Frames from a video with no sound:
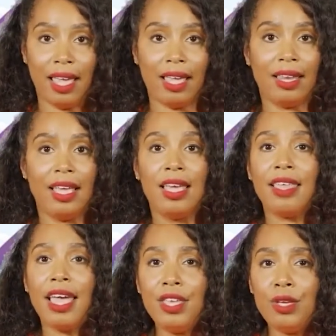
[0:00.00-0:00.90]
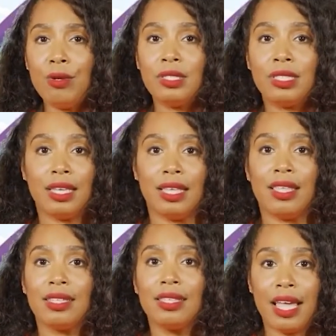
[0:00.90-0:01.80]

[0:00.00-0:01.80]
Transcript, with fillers: ate. They used it in their